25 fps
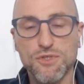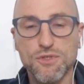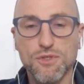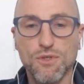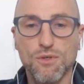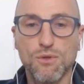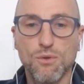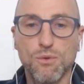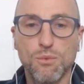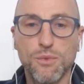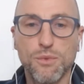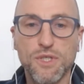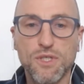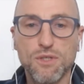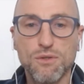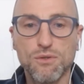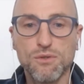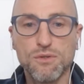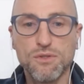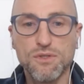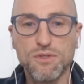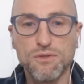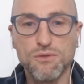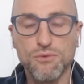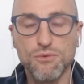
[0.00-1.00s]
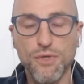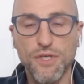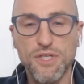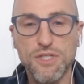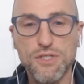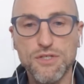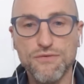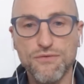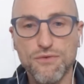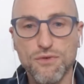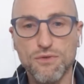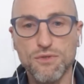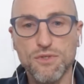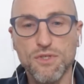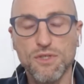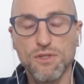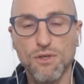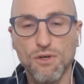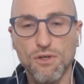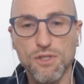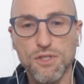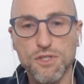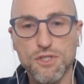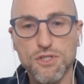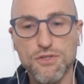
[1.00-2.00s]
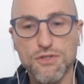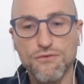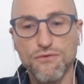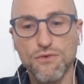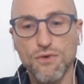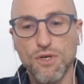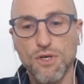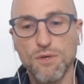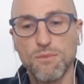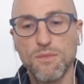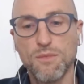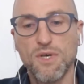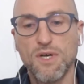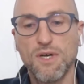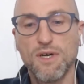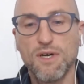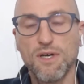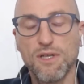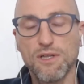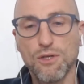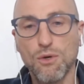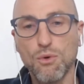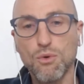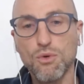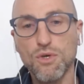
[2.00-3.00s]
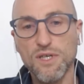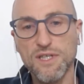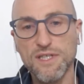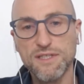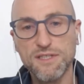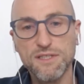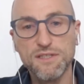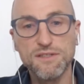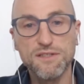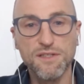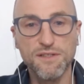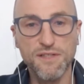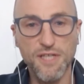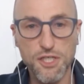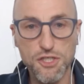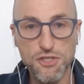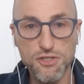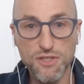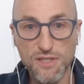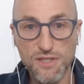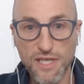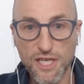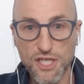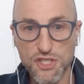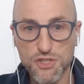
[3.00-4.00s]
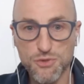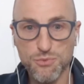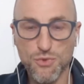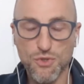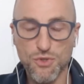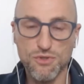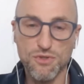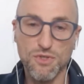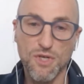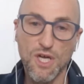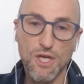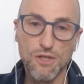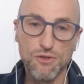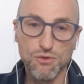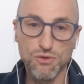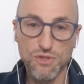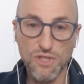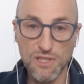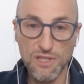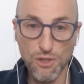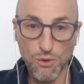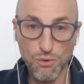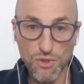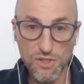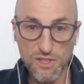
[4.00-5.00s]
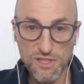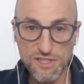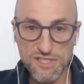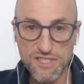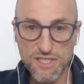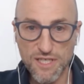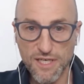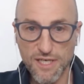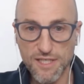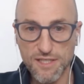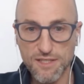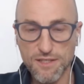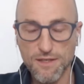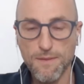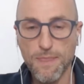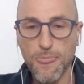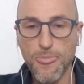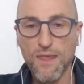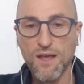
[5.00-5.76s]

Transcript: So we could transfer the knowledge from local and international expert to the local side,